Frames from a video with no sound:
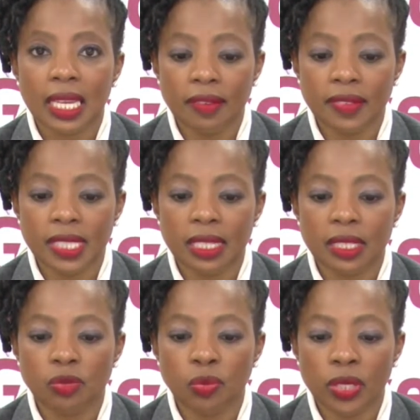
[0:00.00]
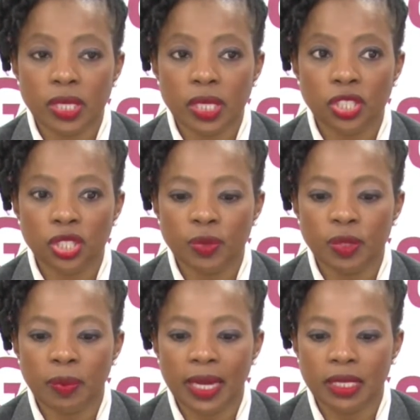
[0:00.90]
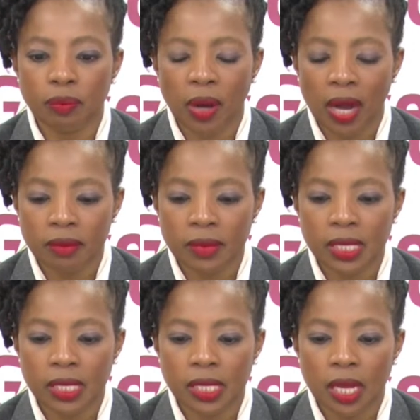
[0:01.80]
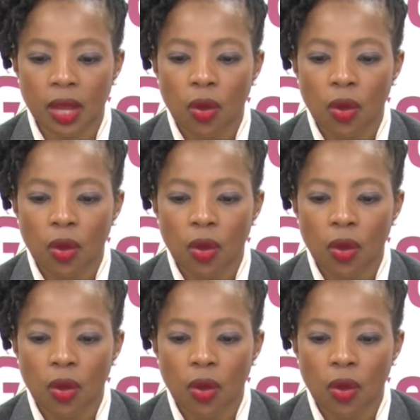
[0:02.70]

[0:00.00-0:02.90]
gifts, and sponsorships by departments,